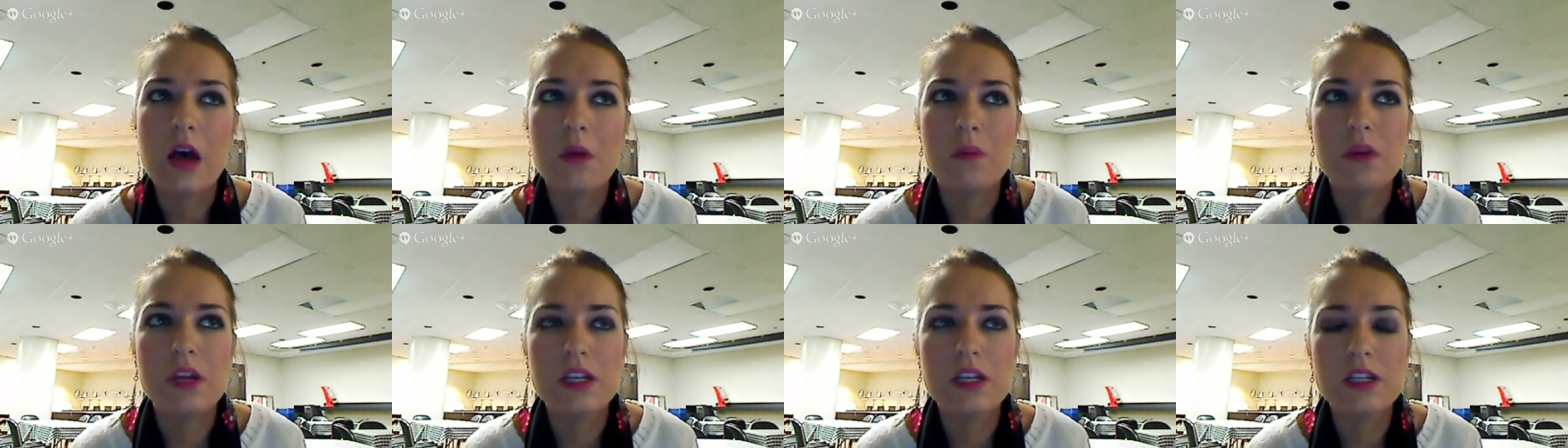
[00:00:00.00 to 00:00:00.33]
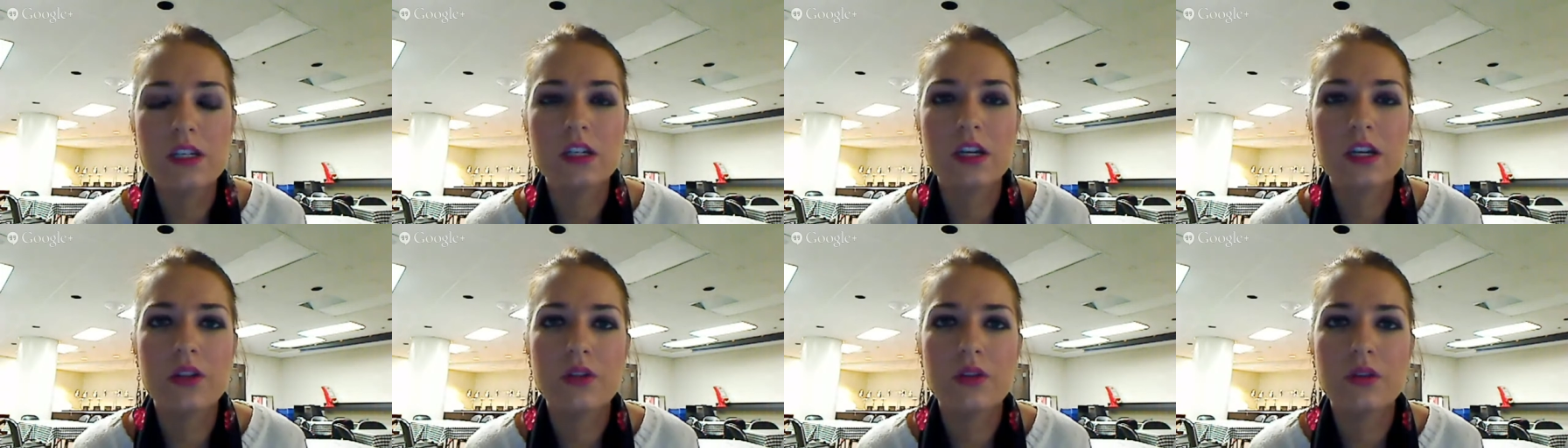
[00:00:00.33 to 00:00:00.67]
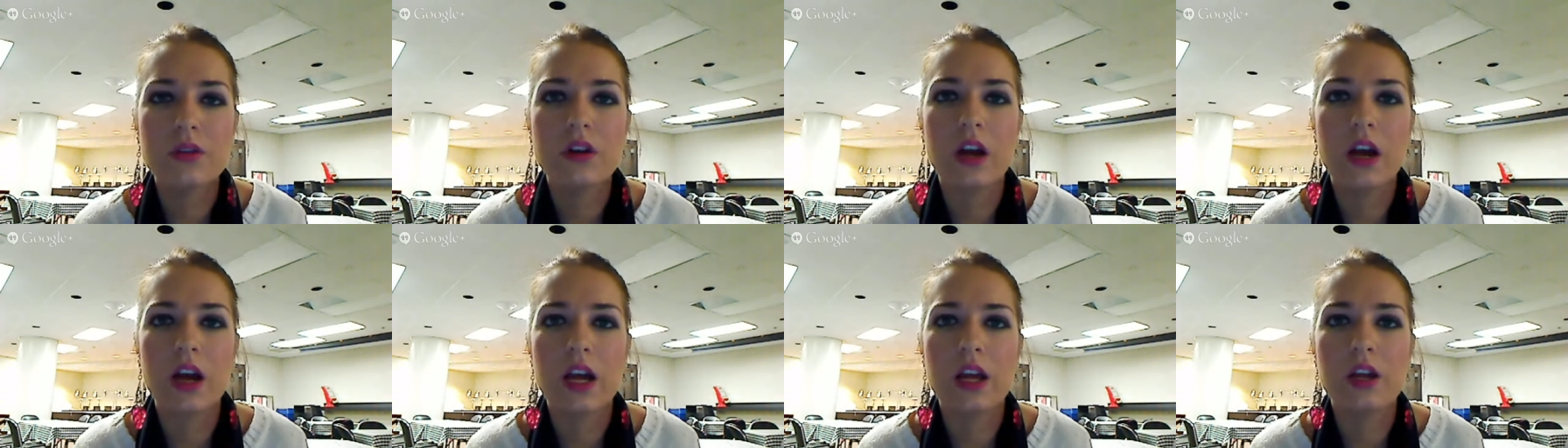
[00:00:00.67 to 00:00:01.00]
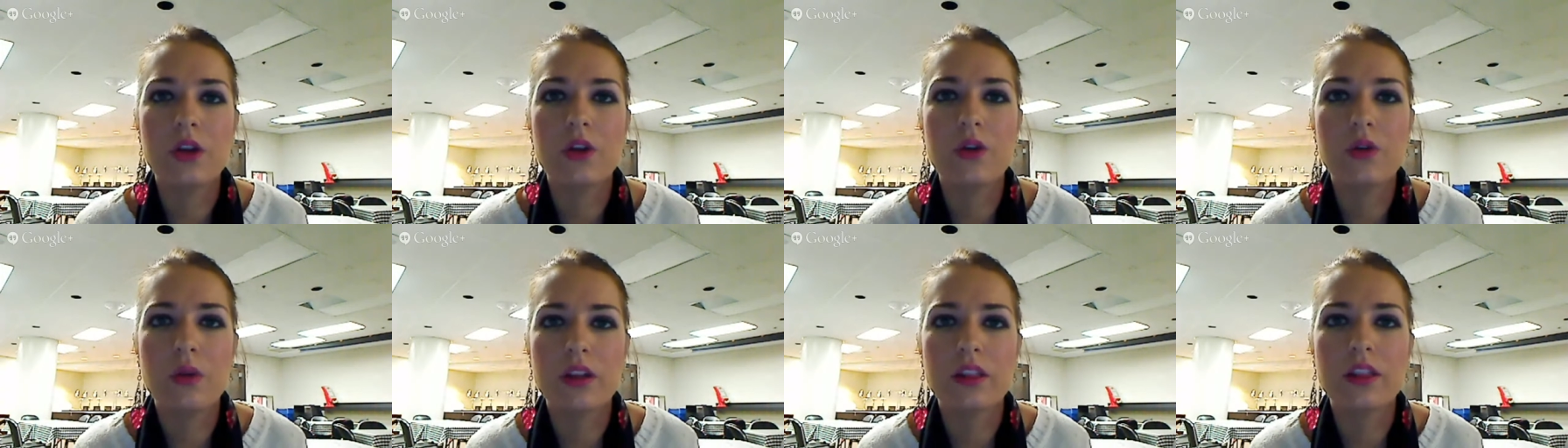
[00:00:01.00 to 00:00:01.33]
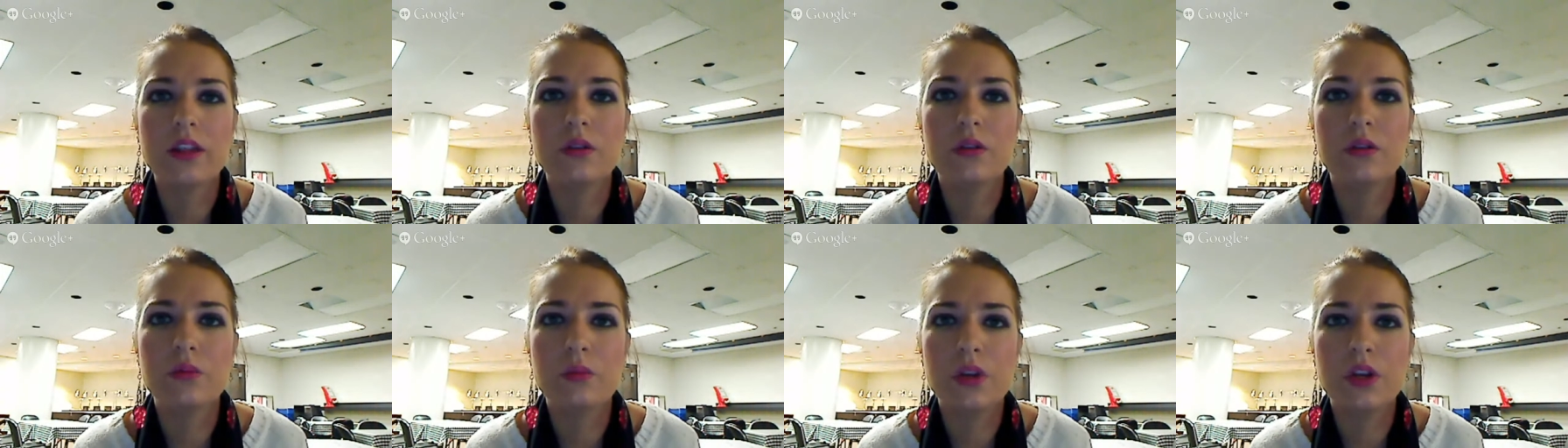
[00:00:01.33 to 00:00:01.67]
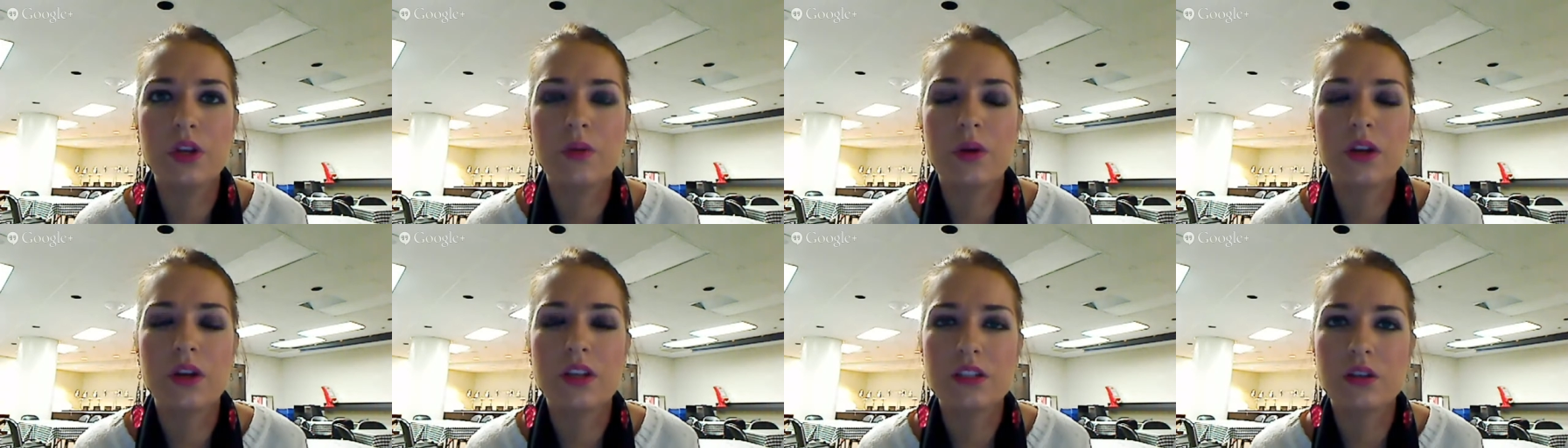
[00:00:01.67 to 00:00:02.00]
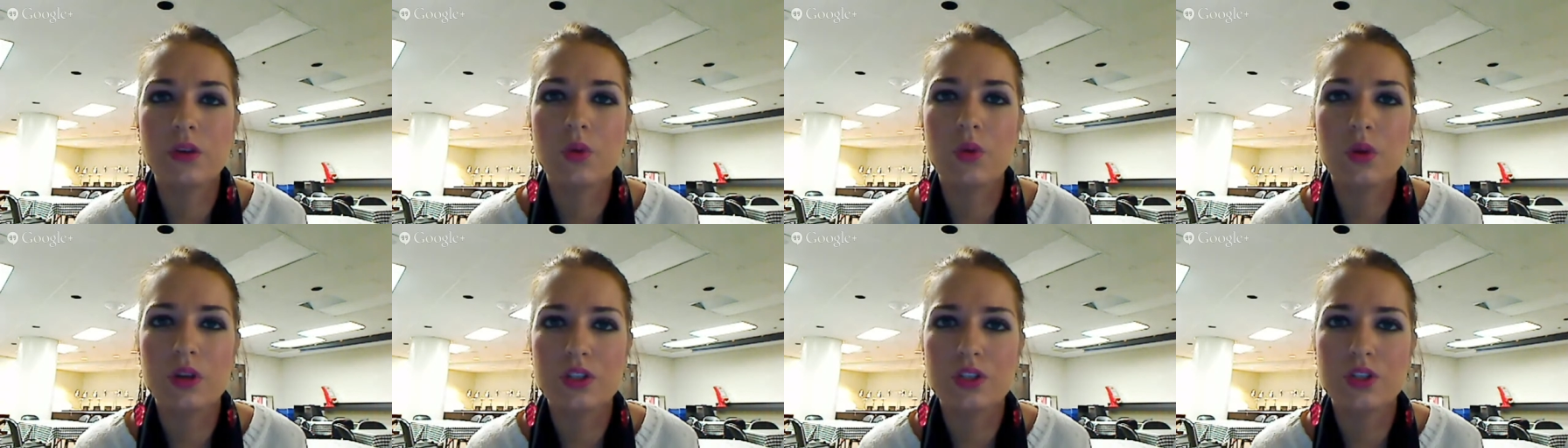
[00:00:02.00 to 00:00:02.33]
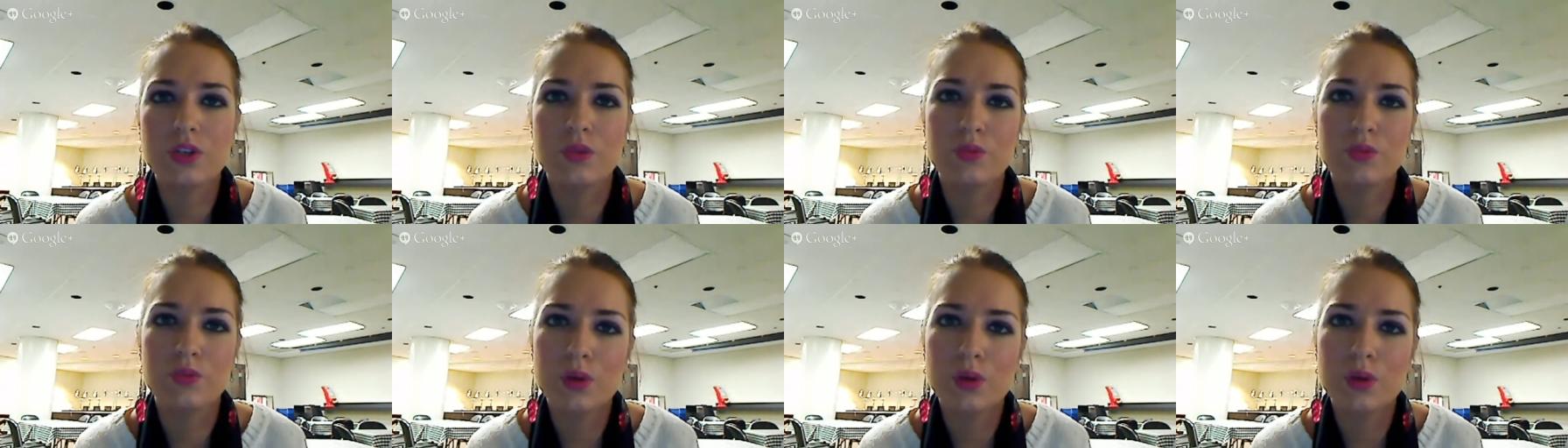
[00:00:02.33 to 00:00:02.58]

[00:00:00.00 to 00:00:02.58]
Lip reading: he's another guy who I think when you ask a question